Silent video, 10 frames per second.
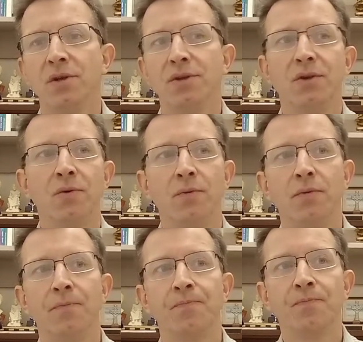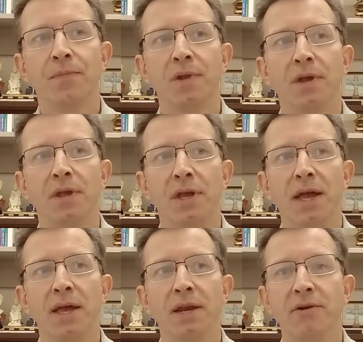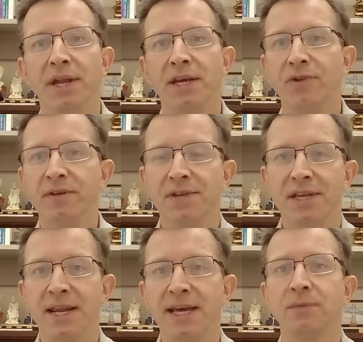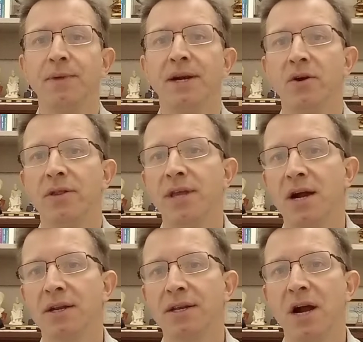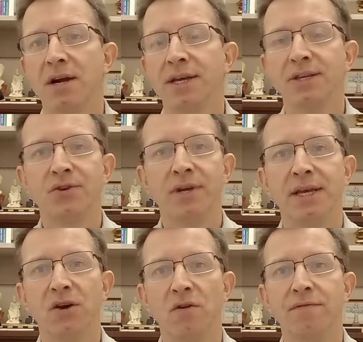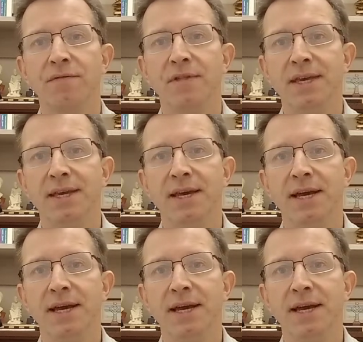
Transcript: So Nick Reeves is an expert on the art history of the